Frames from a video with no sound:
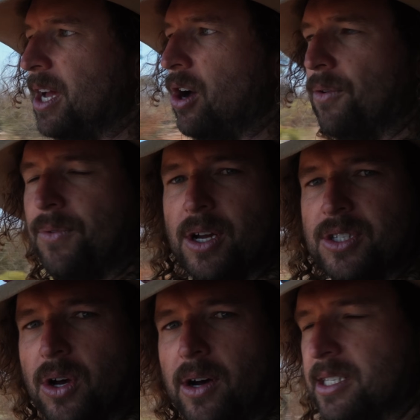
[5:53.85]

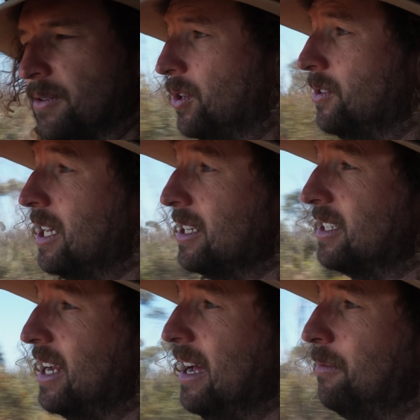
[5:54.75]
off-road tyres have you
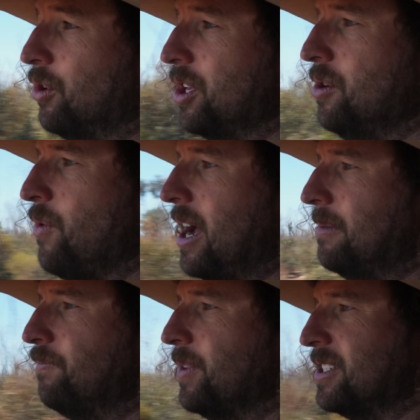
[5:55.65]
tested out, and what do you rate?